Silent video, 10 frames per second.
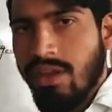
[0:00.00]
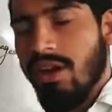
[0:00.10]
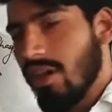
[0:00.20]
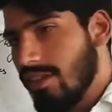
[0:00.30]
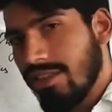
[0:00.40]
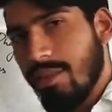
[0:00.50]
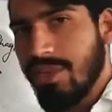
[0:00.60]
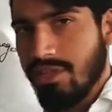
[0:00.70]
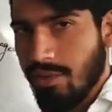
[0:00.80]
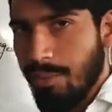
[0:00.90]
or this is the
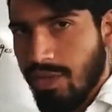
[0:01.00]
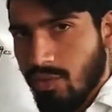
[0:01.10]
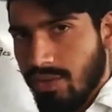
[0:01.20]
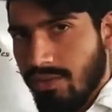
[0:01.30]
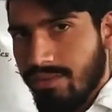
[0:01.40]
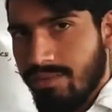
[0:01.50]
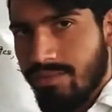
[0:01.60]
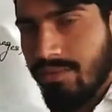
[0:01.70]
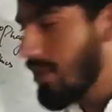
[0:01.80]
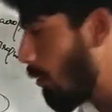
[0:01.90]
piece of the pathogen.
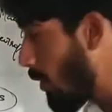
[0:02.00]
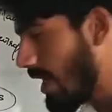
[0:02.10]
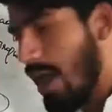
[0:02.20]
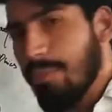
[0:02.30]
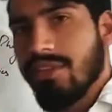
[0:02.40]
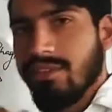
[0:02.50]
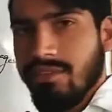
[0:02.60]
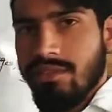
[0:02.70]
Now what happens?